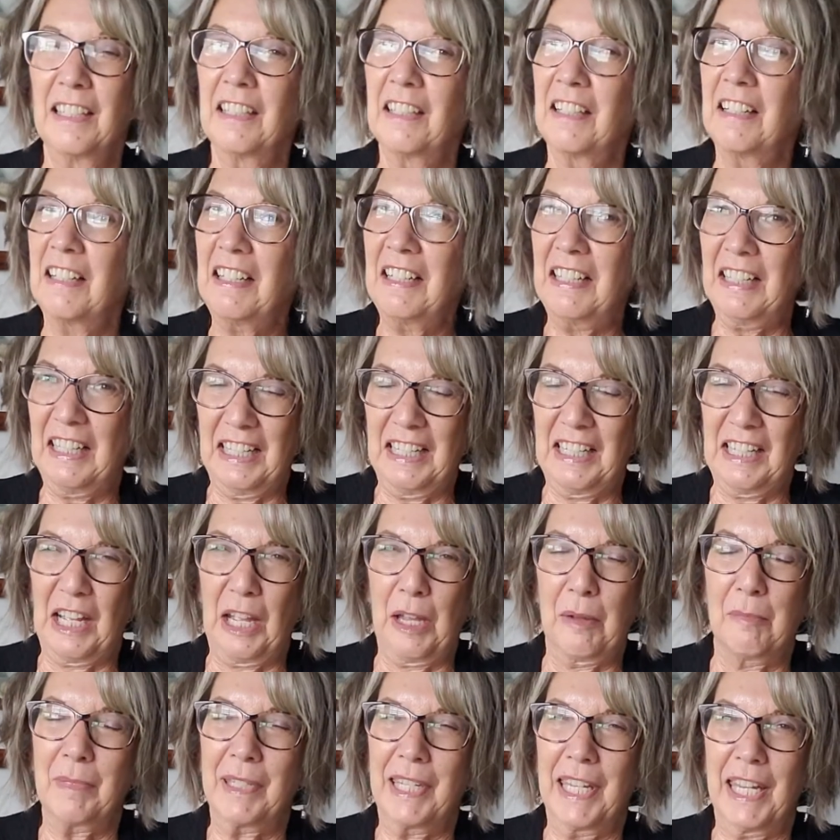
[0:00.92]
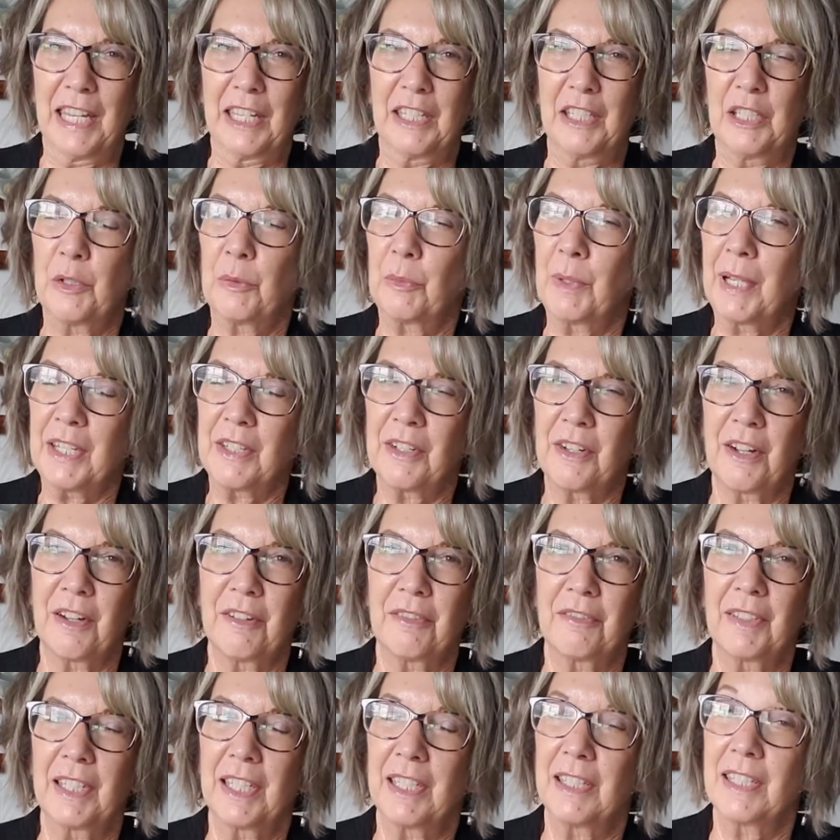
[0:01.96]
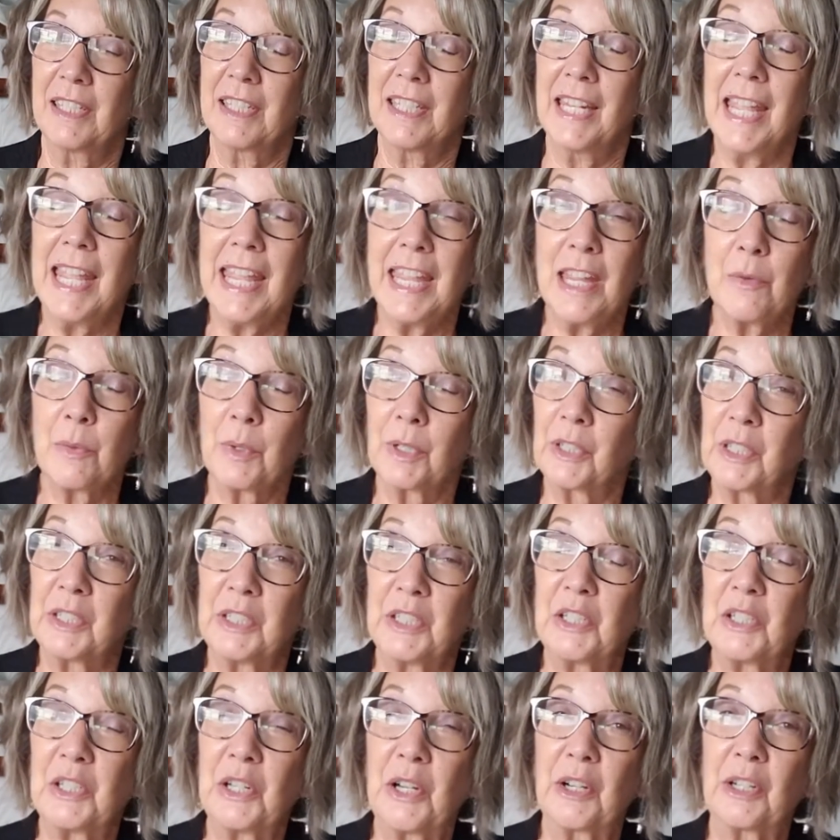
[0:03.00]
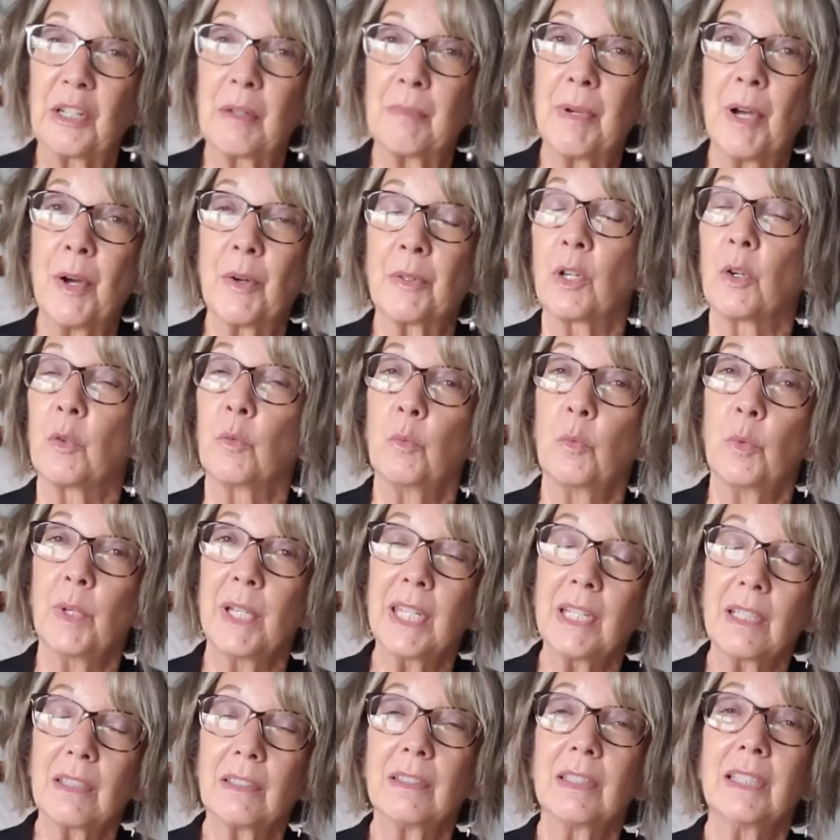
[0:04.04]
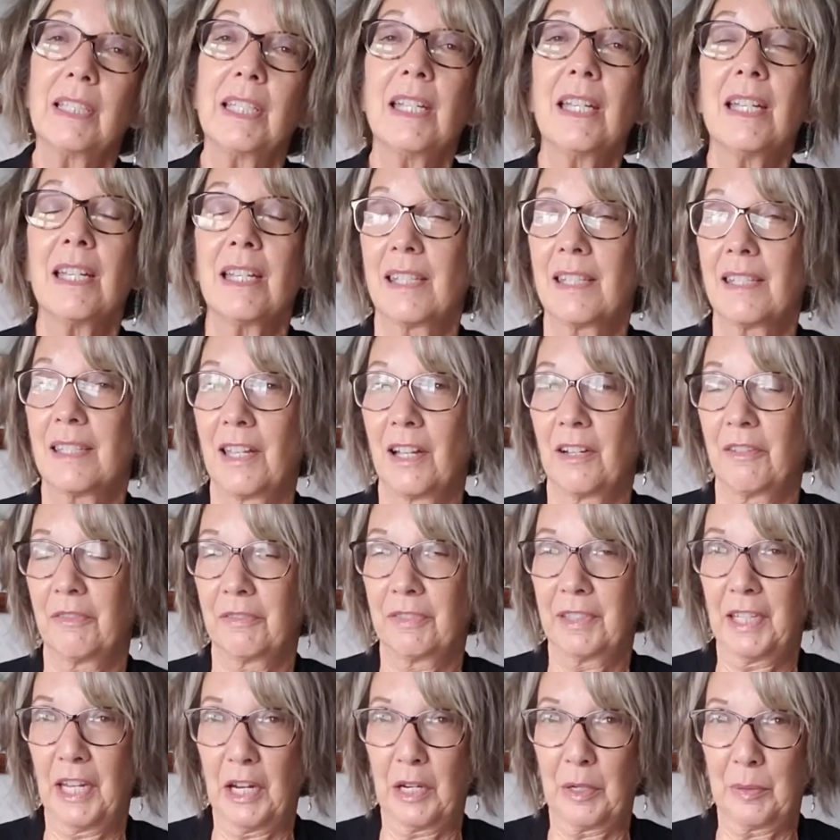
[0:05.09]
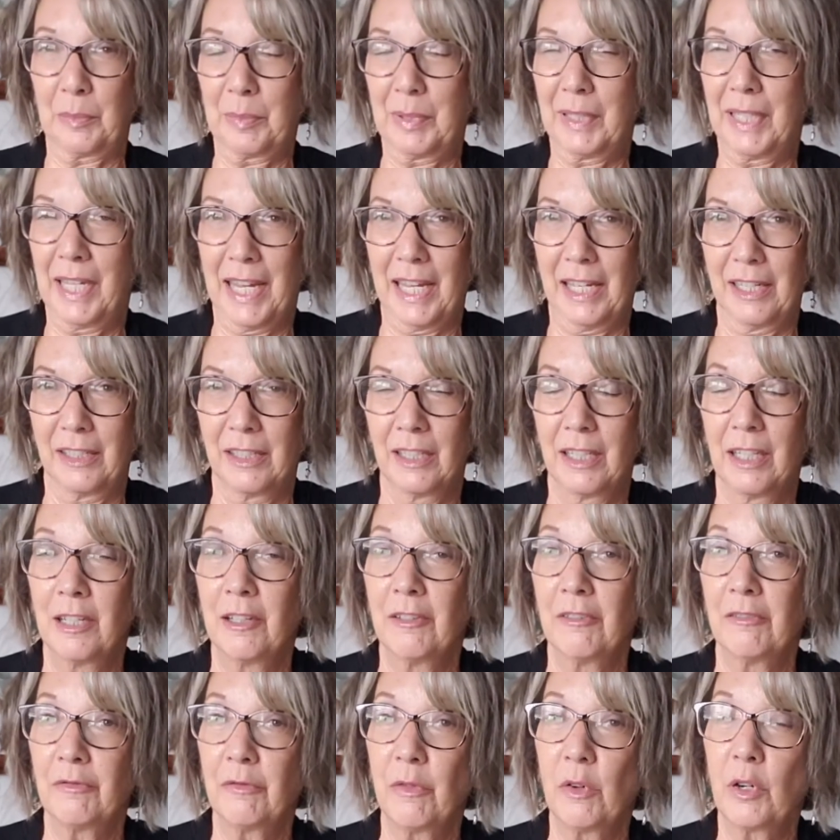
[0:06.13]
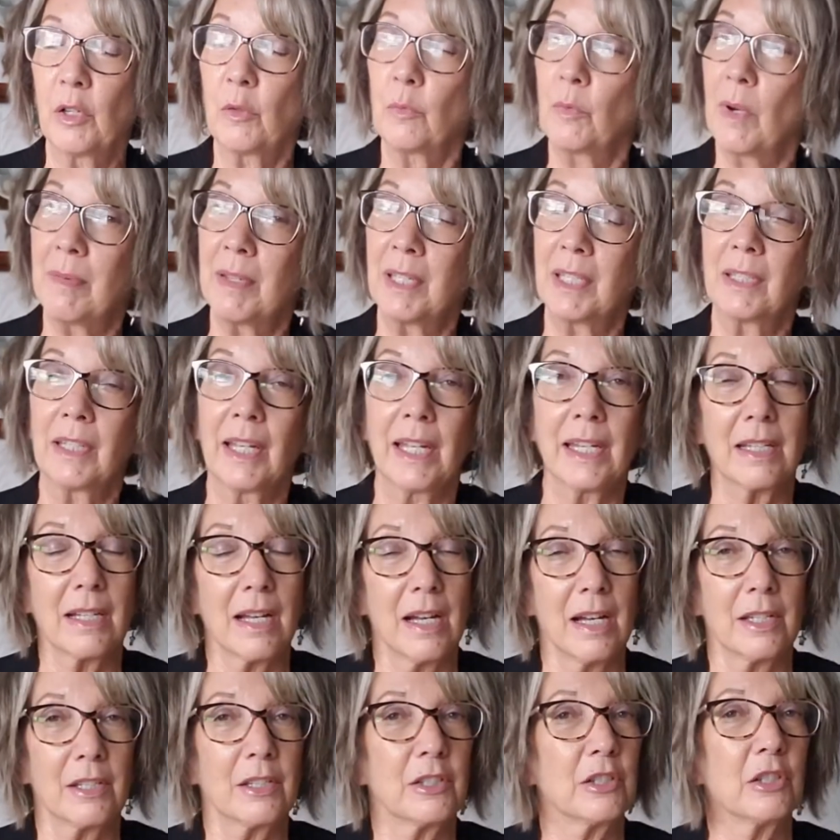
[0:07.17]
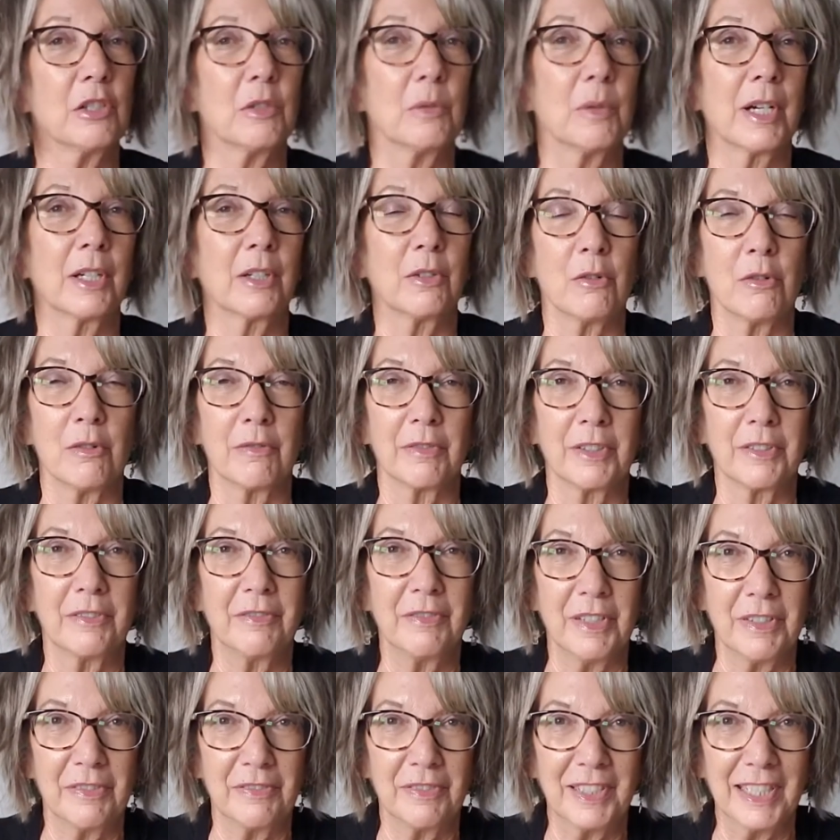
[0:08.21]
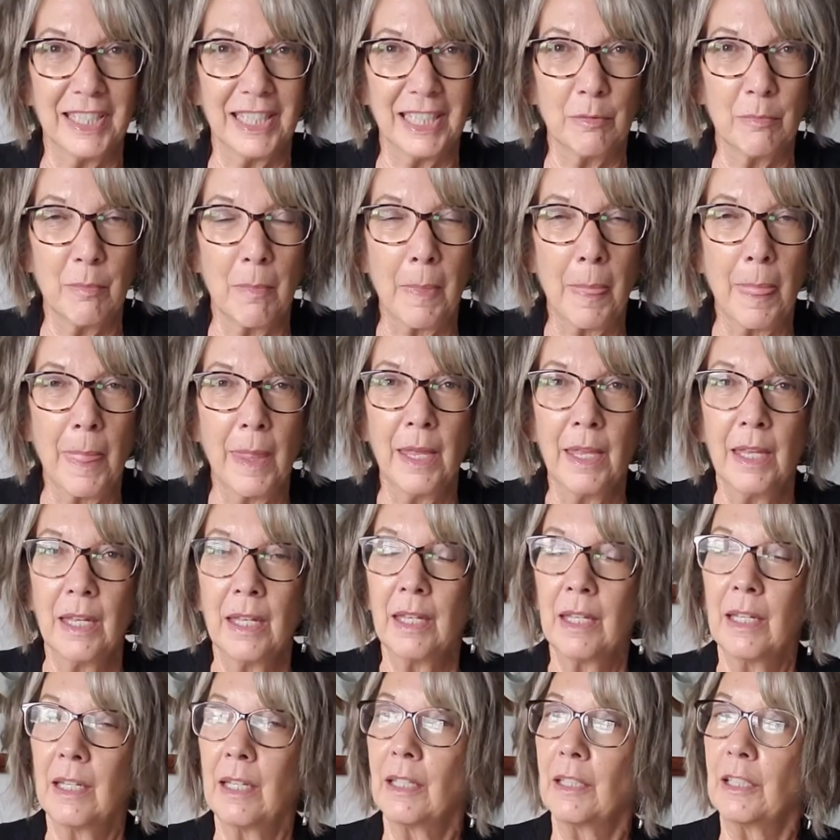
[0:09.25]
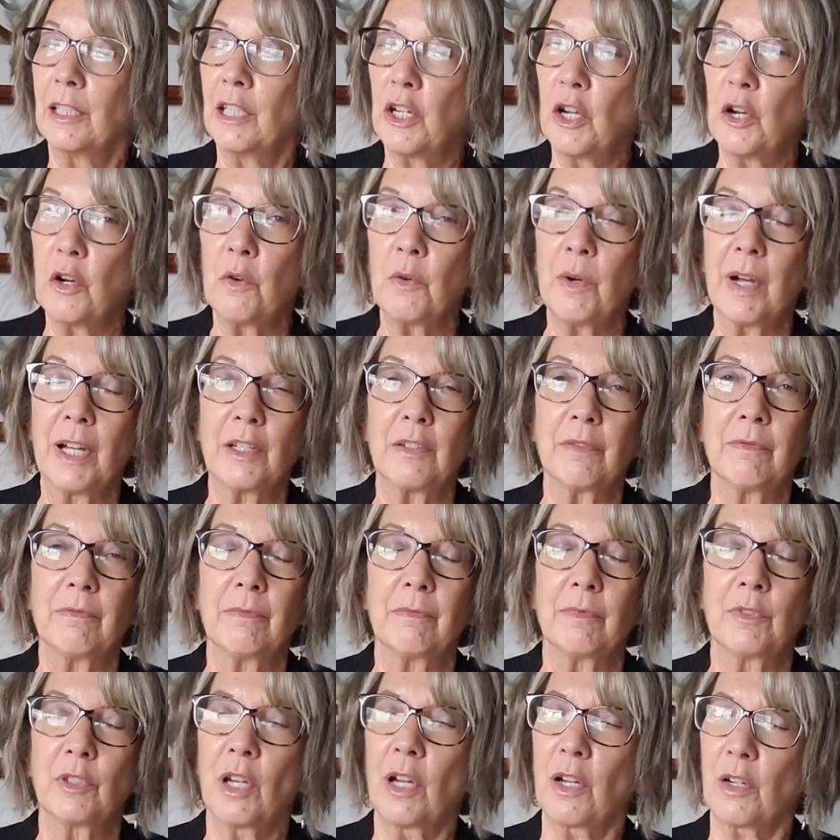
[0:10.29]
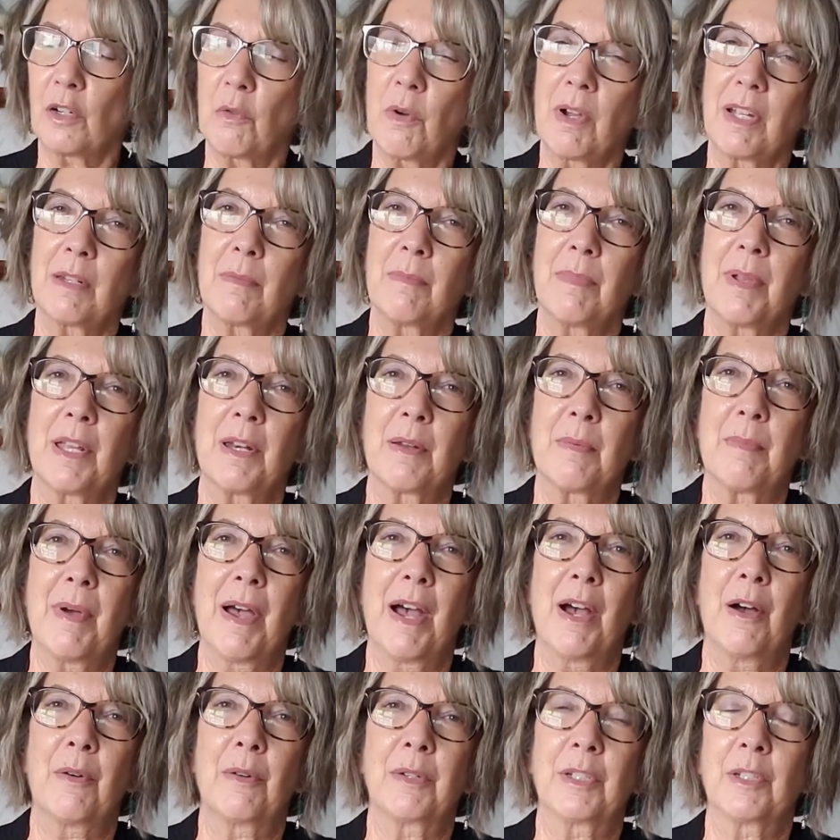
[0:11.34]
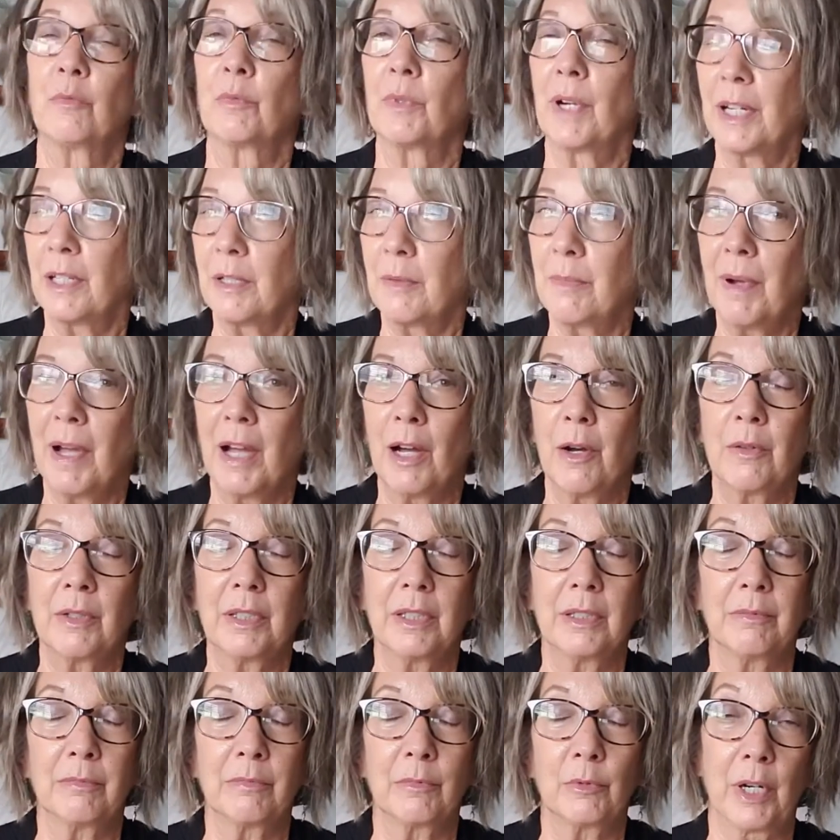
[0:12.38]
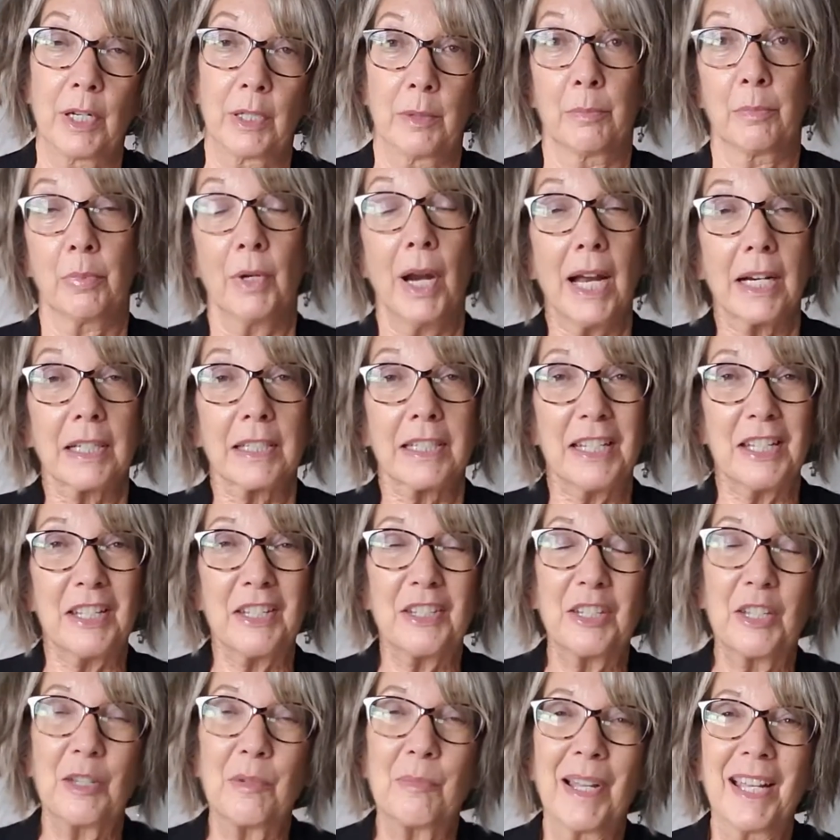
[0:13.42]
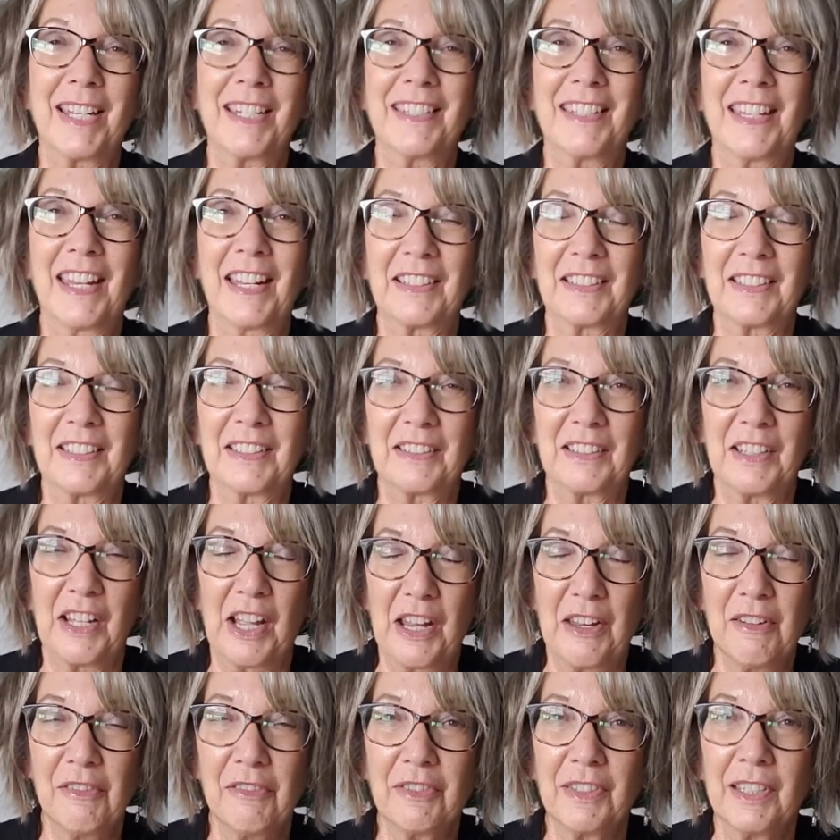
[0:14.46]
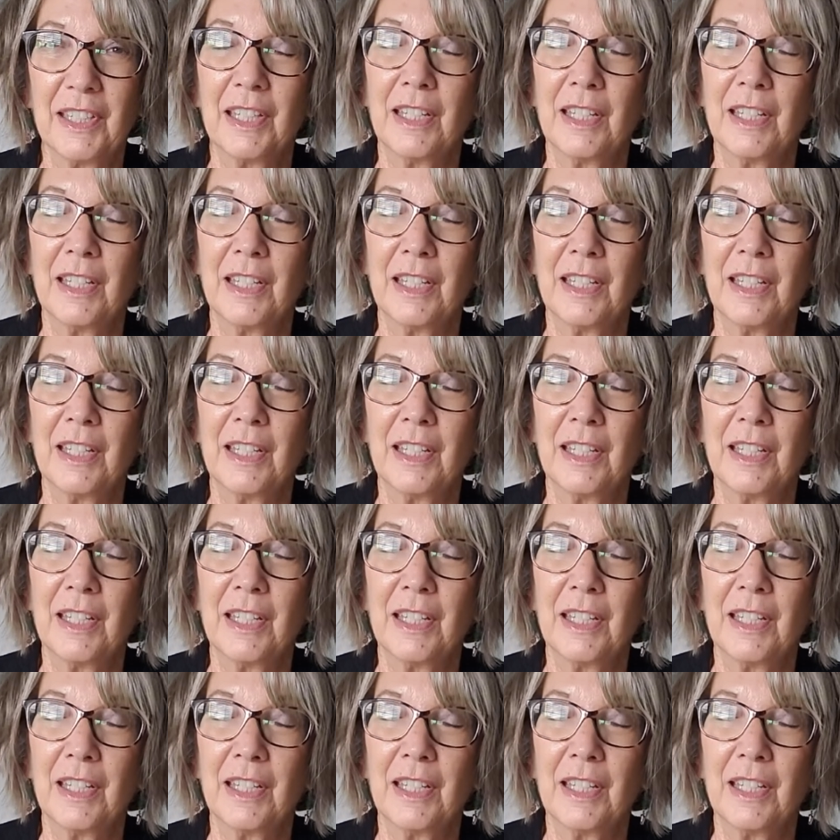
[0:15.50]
Hi, I'm Candy Randolph, and today we're going to talk about a weekly self-care plan for women like us who are over 50. I talk quite a bit about and write about and try to practice in my daily life,